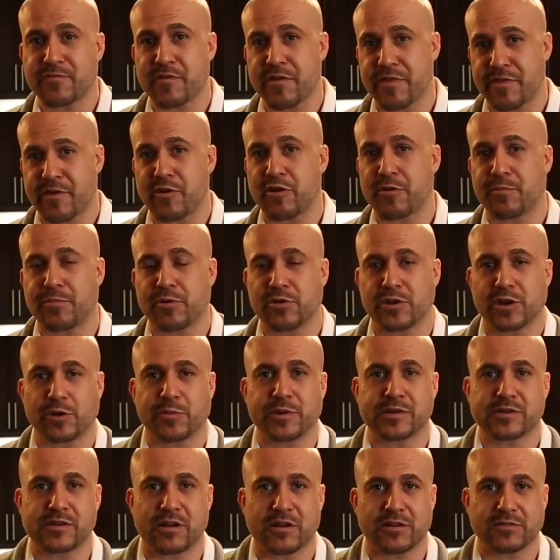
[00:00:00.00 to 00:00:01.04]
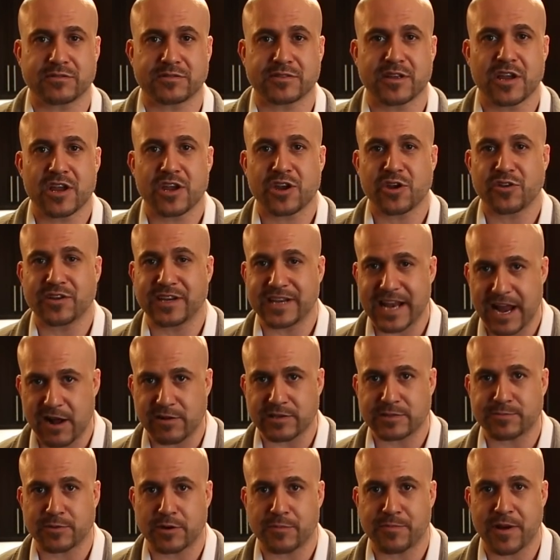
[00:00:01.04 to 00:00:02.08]
for therapeutic results, you need
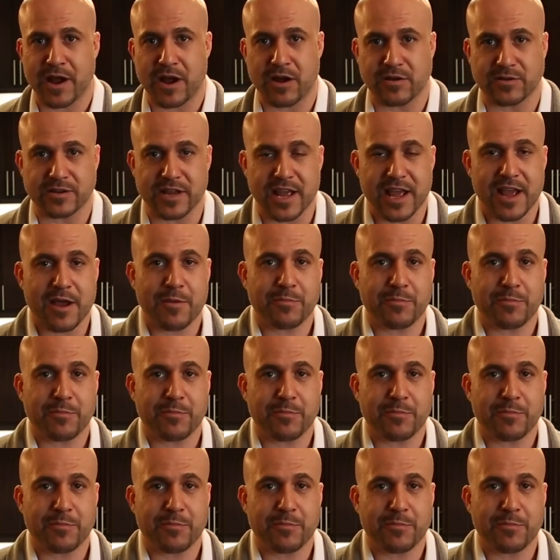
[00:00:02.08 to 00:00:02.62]
ounce per pound.